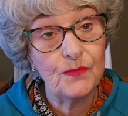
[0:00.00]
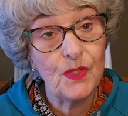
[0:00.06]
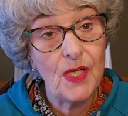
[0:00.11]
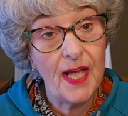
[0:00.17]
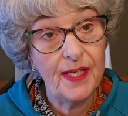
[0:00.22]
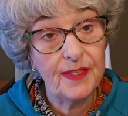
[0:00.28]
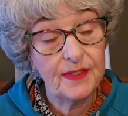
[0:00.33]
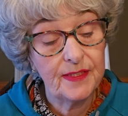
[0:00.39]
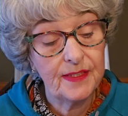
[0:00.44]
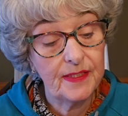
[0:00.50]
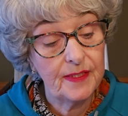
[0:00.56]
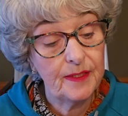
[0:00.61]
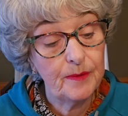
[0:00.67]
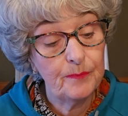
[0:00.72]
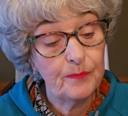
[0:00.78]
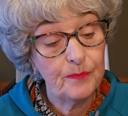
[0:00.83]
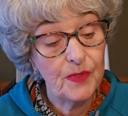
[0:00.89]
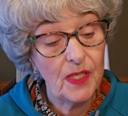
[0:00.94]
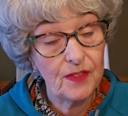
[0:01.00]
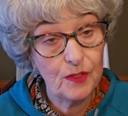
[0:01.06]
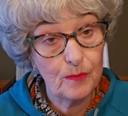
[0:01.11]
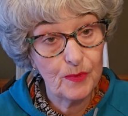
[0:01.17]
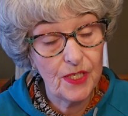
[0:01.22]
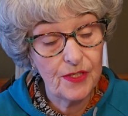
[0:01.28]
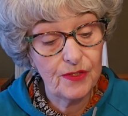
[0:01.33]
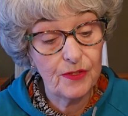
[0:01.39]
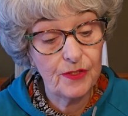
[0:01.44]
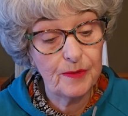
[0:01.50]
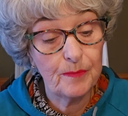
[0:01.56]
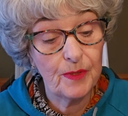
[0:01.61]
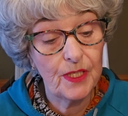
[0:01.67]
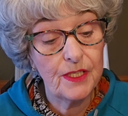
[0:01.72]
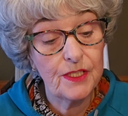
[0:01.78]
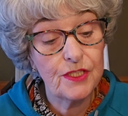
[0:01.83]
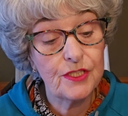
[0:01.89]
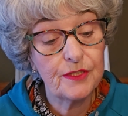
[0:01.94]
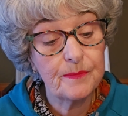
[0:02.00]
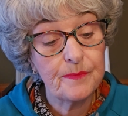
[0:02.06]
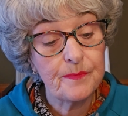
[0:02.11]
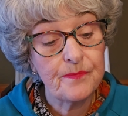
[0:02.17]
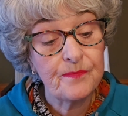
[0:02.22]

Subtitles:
at the Brotherhood March,